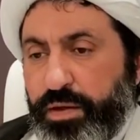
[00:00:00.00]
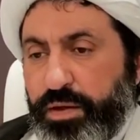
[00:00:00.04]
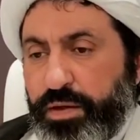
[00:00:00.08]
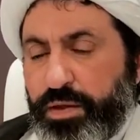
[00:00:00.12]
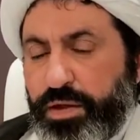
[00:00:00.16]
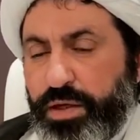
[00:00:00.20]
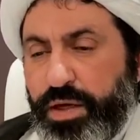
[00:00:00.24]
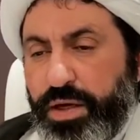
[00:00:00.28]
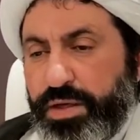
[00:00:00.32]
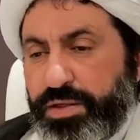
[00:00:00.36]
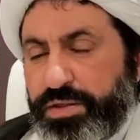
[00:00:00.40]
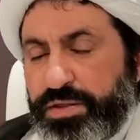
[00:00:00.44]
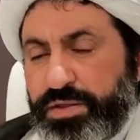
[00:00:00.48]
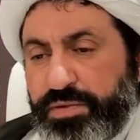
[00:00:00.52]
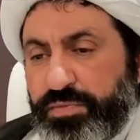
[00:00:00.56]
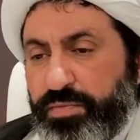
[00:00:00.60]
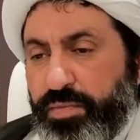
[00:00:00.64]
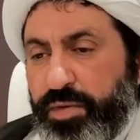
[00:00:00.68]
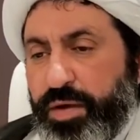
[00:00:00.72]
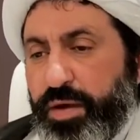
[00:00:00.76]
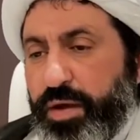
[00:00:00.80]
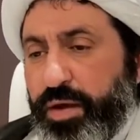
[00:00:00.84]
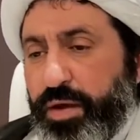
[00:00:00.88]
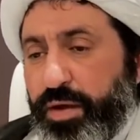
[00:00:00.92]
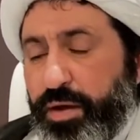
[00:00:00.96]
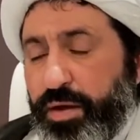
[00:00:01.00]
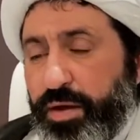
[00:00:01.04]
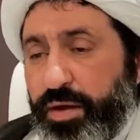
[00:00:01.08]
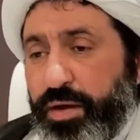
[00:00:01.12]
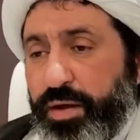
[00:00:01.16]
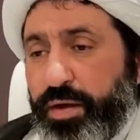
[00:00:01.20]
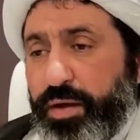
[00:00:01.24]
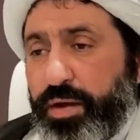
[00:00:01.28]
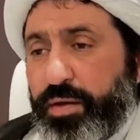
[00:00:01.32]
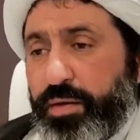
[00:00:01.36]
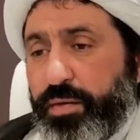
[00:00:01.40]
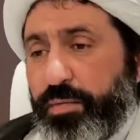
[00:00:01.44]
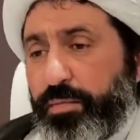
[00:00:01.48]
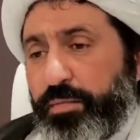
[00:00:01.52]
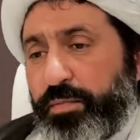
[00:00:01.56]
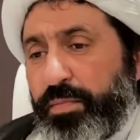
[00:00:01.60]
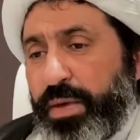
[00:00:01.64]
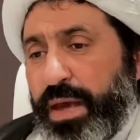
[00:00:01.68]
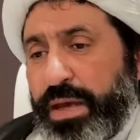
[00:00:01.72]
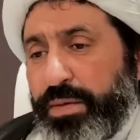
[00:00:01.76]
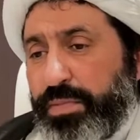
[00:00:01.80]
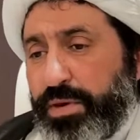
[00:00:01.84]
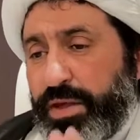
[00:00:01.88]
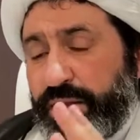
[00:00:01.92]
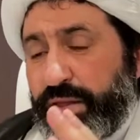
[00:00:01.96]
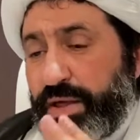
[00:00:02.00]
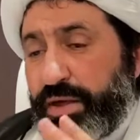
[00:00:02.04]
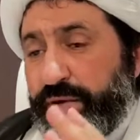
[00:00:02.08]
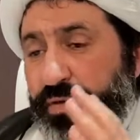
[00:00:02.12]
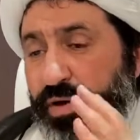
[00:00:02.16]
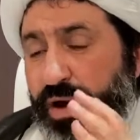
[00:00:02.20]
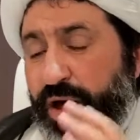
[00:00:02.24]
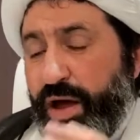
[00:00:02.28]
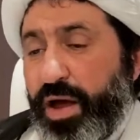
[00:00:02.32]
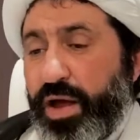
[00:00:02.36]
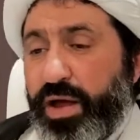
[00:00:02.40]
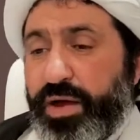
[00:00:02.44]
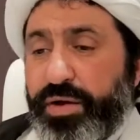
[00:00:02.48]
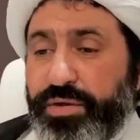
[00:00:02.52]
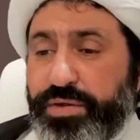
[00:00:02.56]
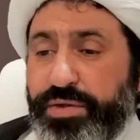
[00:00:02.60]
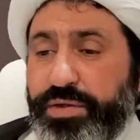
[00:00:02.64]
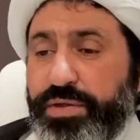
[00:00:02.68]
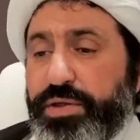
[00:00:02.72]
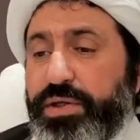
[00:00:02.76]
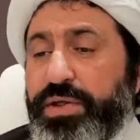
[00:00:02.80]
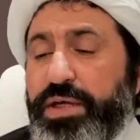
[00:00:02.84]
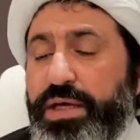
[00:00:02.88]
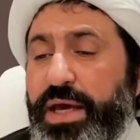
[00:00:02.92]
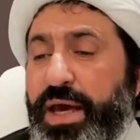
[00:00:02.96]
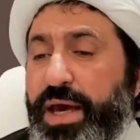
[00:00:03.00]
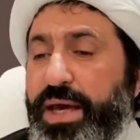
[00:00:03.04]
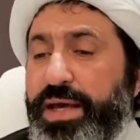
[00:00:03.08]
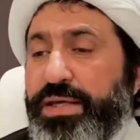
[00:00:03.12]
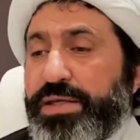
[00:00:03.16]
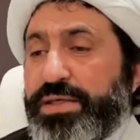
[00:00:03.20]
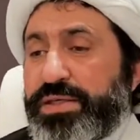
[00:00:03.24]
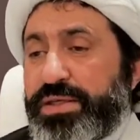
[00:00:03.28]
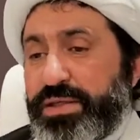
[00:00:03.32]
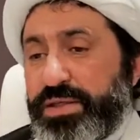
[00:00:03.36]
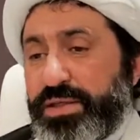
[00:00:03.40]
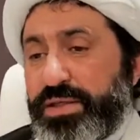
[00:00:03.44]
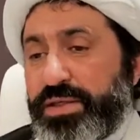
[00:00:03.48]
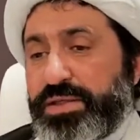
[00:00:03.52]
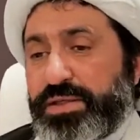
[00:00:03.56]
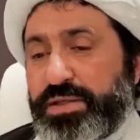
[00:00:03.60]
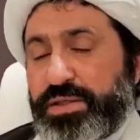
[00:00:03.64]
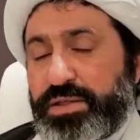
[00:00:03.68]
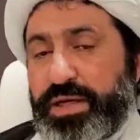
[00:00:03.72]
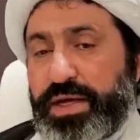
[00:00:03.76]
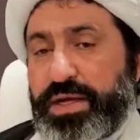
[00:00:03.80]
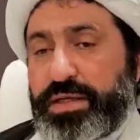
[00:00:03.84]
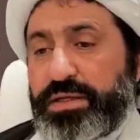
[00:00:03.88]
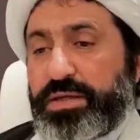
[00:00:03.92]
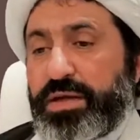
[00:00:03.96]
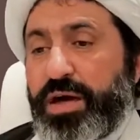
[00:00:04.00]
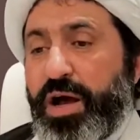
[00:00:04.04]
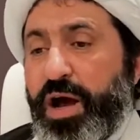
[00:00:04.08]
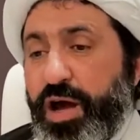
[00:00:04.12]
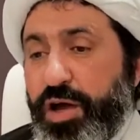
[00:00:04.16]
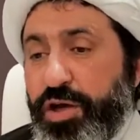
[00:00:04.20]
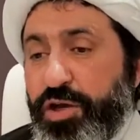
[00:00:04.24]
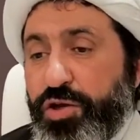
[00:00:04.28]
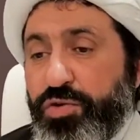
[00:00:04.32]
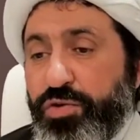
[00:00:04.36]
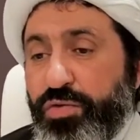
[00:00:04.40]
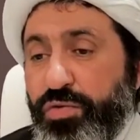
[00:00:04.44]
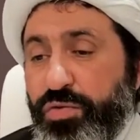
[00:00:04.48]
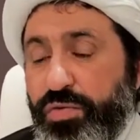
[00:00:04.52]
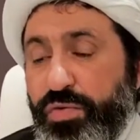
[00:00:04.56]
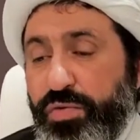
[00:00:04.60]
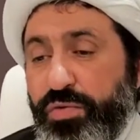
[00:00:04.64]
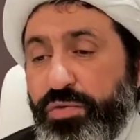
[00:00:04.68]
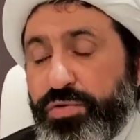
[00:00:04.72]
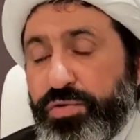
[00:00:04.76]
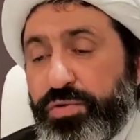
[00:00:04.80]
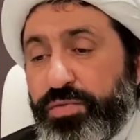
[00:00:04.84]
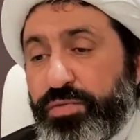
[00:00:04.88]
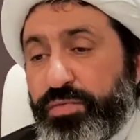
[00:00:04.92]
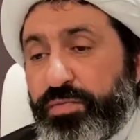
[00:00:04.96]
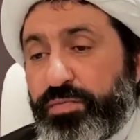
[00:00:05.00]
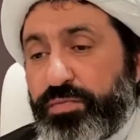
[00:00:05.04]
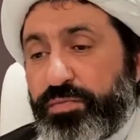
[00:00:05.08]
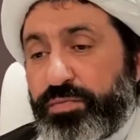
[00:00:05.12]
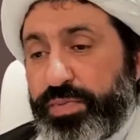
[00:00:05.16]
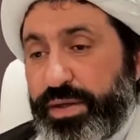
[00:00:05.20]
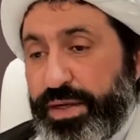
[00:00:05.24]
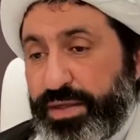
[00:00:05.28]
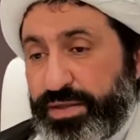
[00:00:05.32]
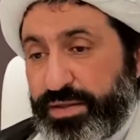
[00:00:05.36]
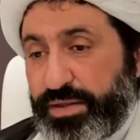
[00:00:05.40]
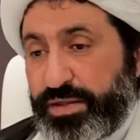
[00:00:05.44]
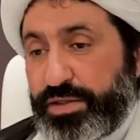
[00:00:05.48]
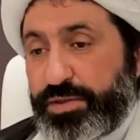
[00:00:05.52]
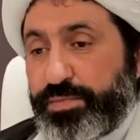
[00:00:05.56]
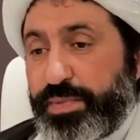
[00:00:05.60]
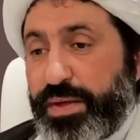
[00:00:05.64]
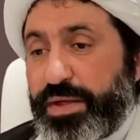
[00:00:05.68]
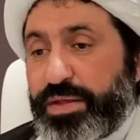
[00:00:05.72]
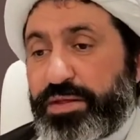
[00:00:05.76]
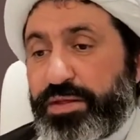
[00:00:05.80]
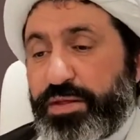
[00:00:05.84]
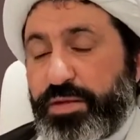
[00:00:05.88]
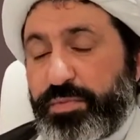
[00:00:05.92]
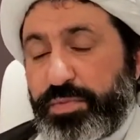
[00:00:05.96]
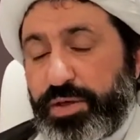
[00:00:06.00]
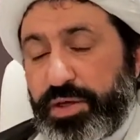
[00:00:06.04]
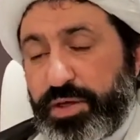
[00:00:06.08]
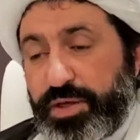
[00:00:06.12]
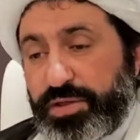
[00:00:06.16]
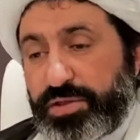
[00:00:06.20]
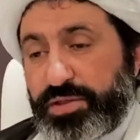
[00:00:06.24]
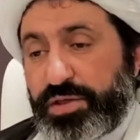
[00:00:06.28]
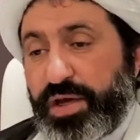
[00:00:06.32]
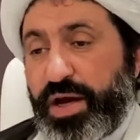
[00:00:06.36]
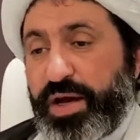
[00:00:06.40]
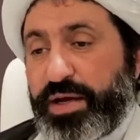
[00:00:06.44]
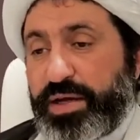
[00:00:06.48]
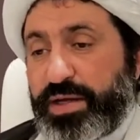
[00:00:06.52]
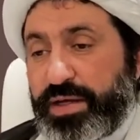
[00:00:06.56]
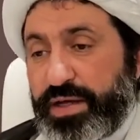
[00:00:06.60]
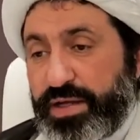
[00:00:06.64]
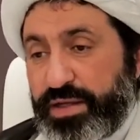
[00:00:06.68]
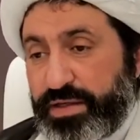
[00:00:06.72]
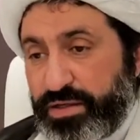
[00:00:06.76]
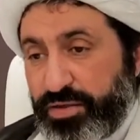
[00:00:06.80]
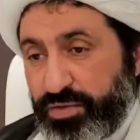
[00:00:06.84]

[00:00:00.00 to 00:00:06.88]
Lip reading: Yes, maybe there are cases that I know bet is better because I can,